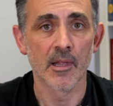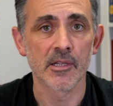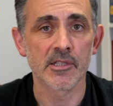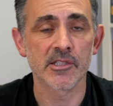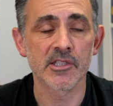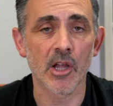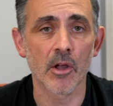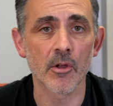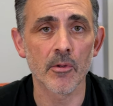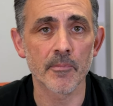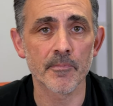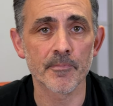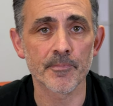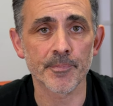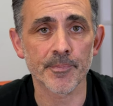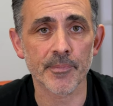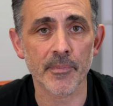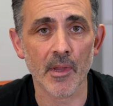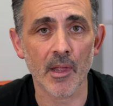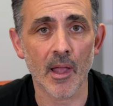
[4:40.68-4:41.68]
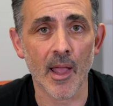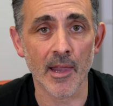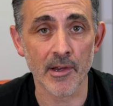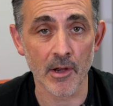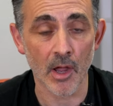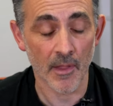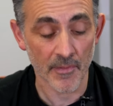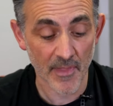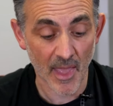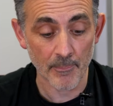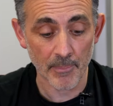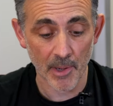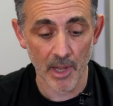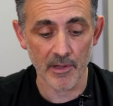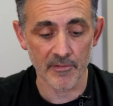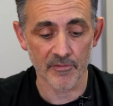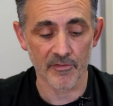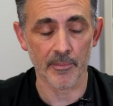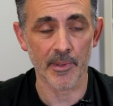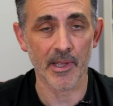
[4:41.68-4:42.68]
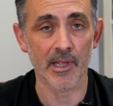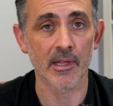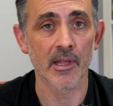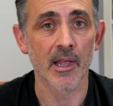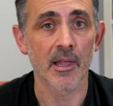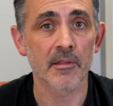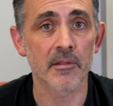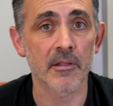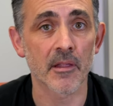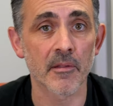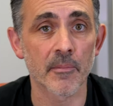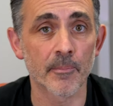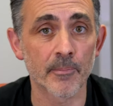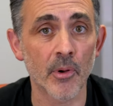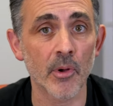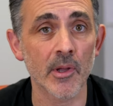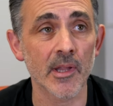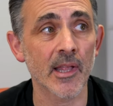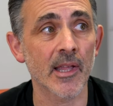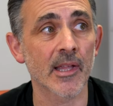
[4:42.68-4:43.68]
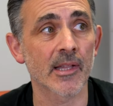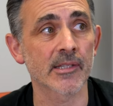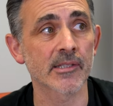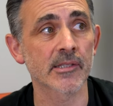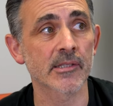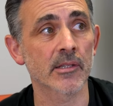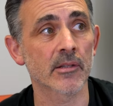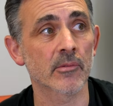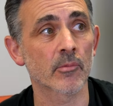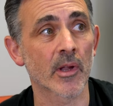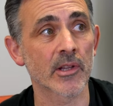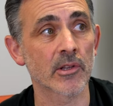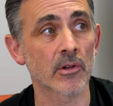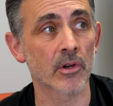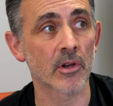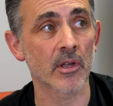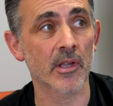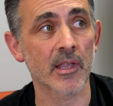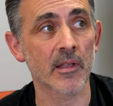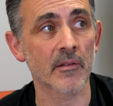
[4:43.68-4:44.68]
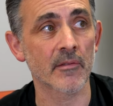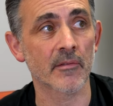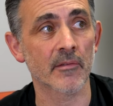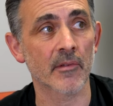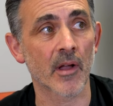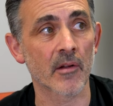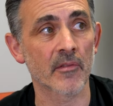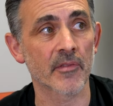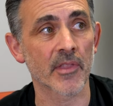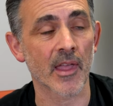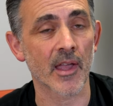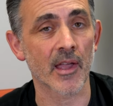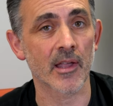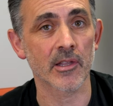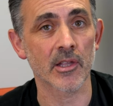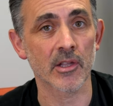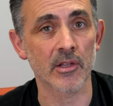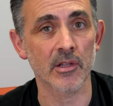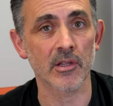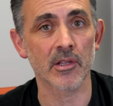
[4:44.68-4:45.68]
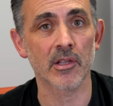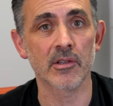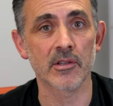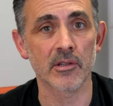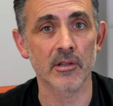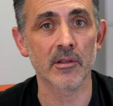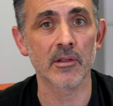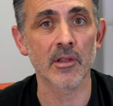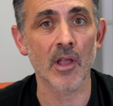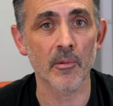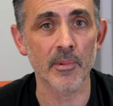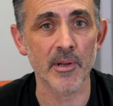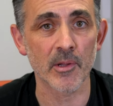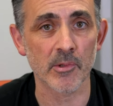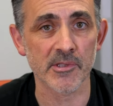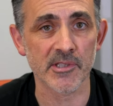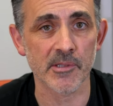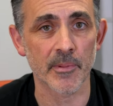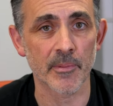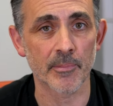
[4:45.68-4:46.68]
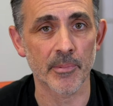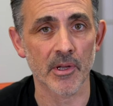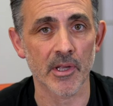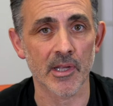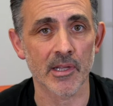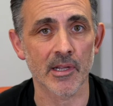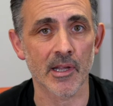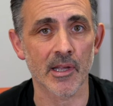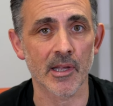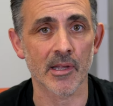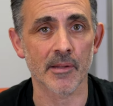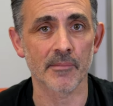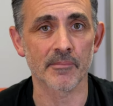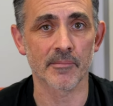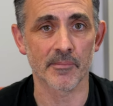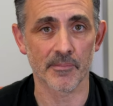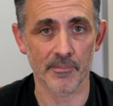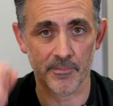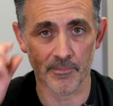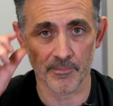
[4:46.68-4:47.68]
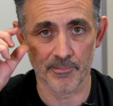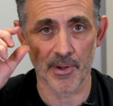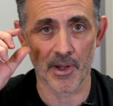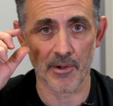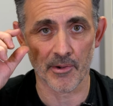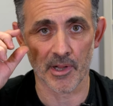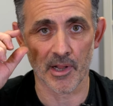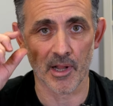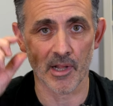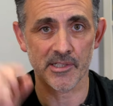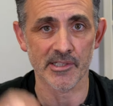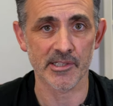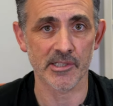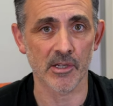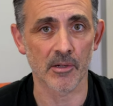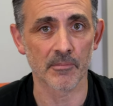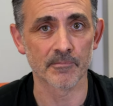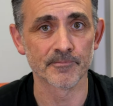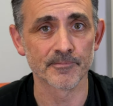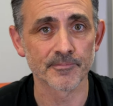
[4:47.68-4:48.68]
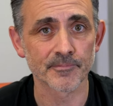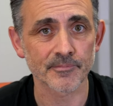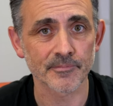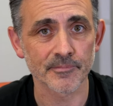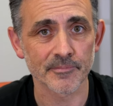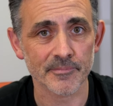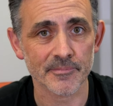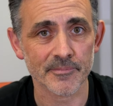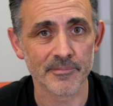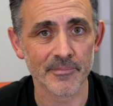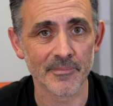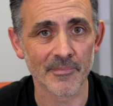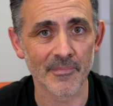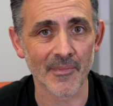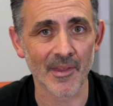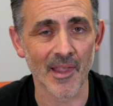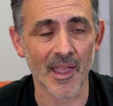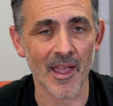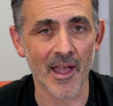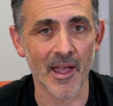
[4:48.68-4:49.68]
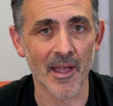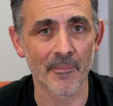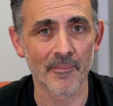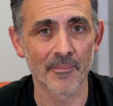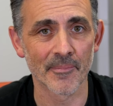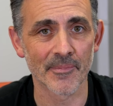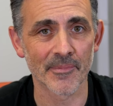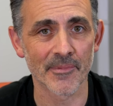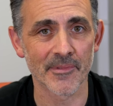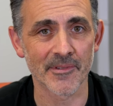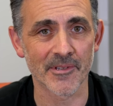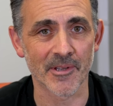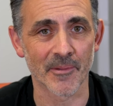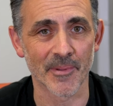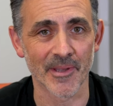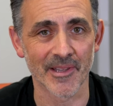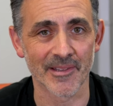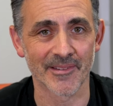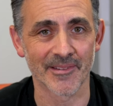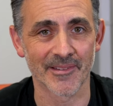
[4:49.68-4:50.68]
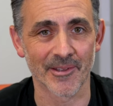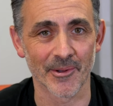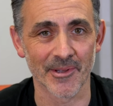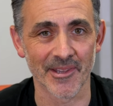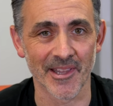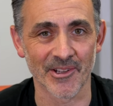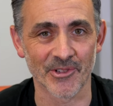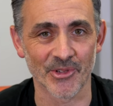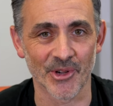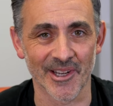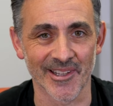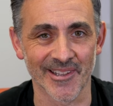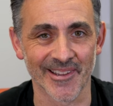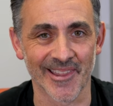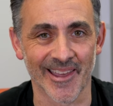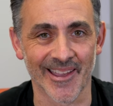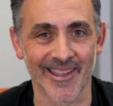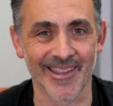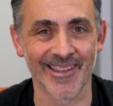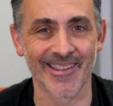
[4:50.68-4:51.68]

So, and and they're blurred for me. So the point is, when you're looking over there, you, you nobody wants to be putting a pair of glasses on um, to be doing their trick, do they?